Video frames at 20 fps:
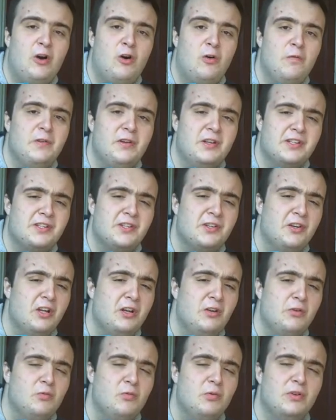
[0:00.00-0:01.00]
obvious the
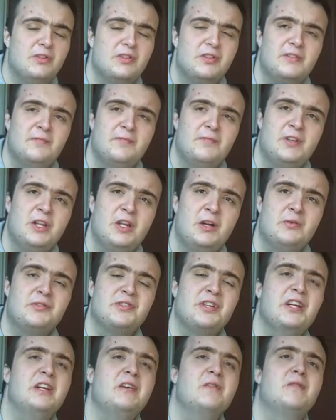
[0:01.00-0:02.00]
dialogue was.
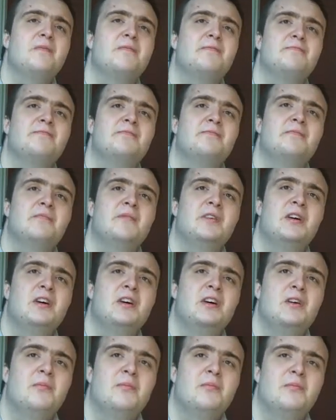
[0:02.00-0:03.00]
Say if
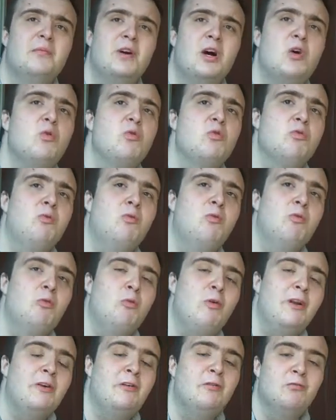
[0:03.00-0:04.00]
Hulk
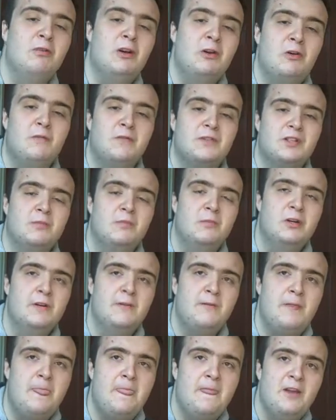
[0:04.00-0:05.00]
ran off somewhere,